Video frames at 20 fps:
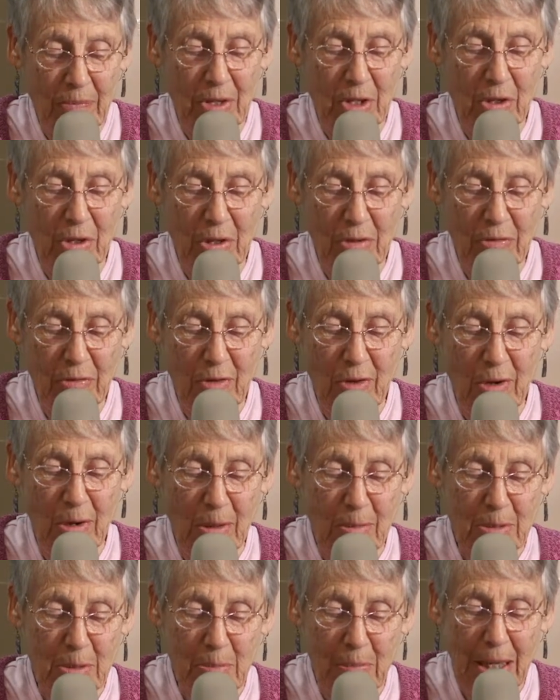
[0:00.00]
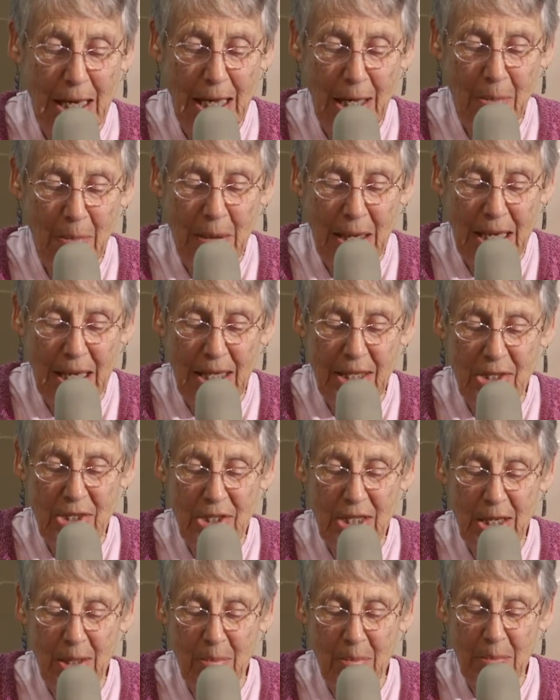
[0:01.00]
uniforms, black
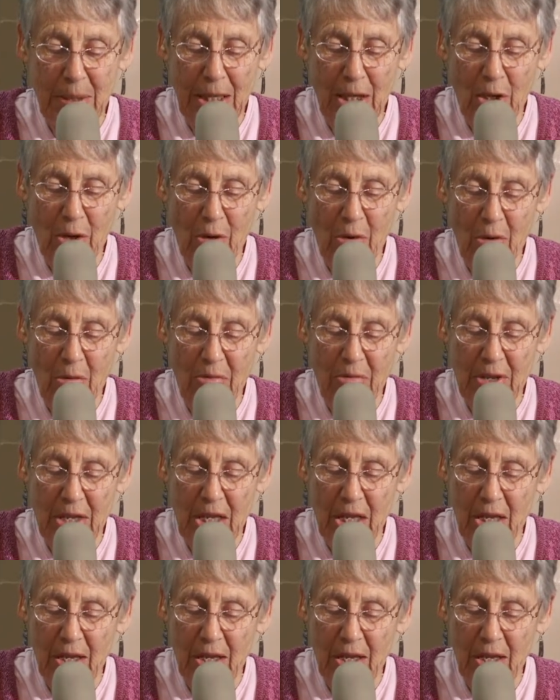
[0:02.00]
pants, and a big OV